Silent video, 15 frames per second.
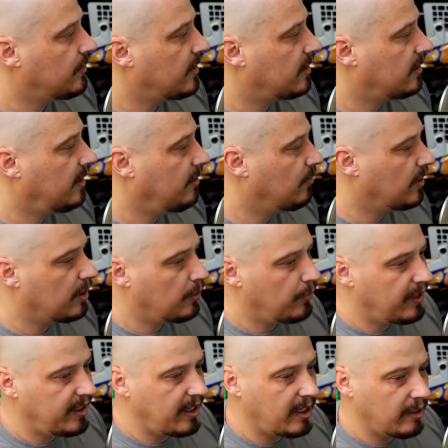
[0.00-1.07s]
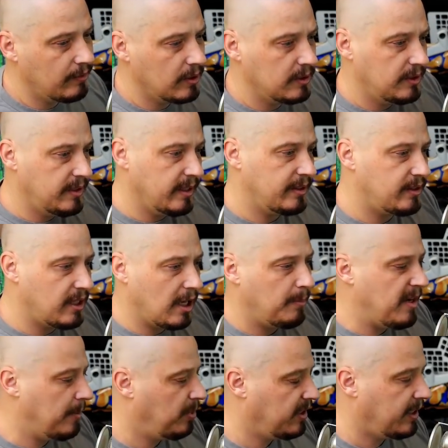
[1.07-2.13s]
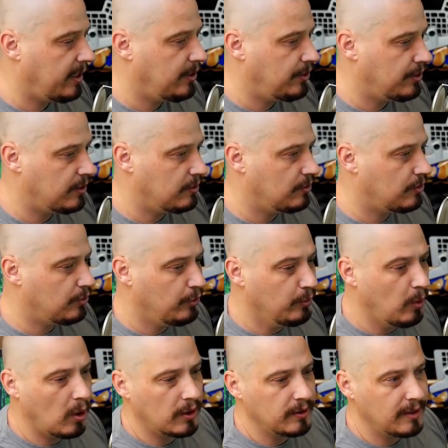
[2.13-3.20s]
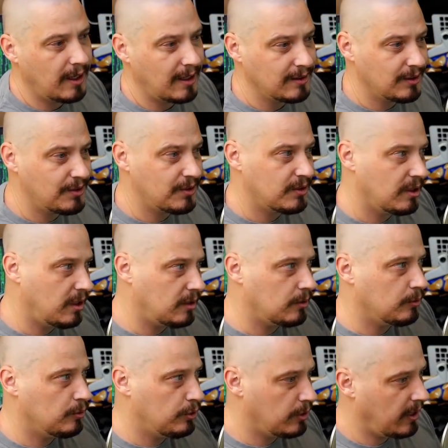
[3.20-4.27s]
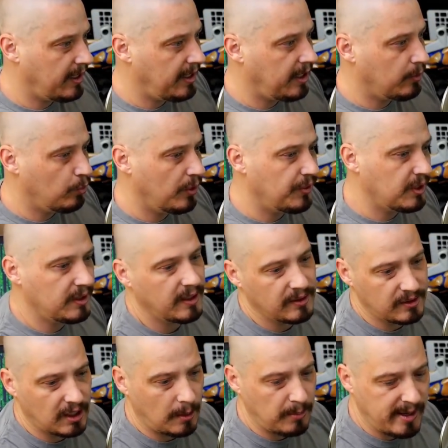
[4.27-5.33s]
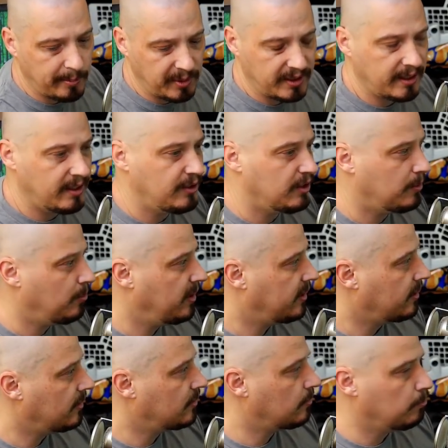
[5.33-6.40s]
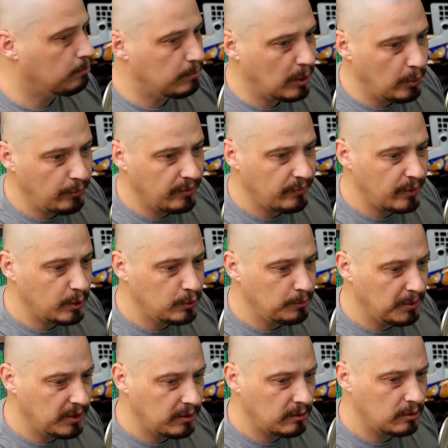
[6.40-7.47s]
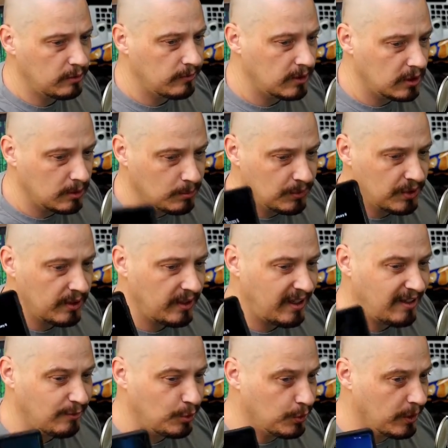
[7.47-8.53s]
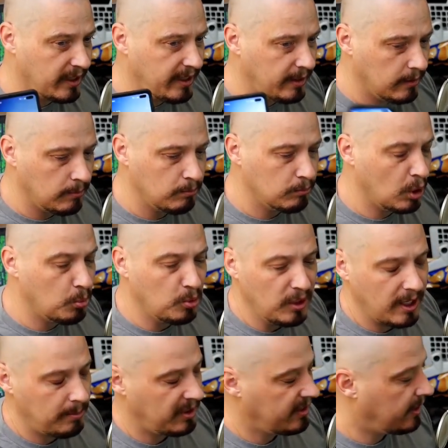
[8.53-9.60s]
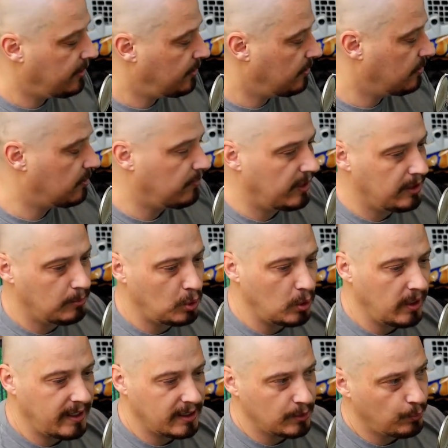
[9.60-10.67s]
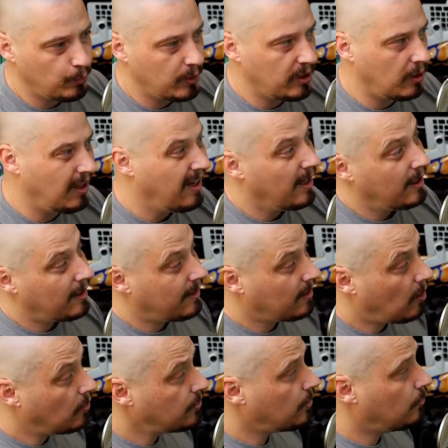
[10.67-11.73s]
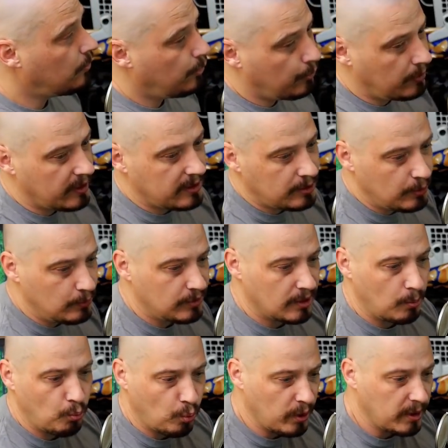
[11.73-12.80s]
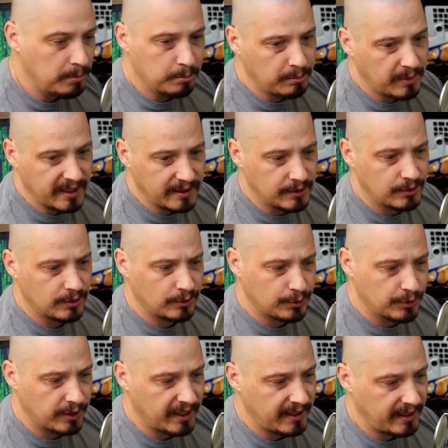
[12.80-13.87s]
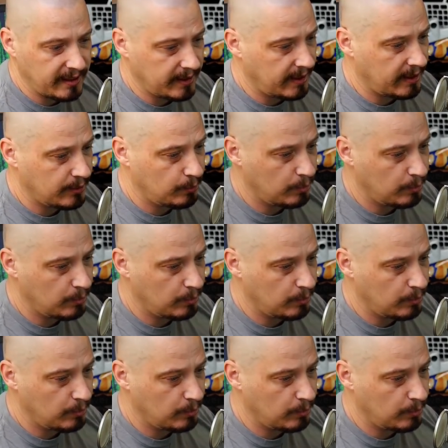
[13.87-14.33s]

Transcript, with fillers: that even though they have desktop applications, you are not stuck trading with the desktop application because both of those particular firms have great mobile applications available as well. And also, you can do some web based trading as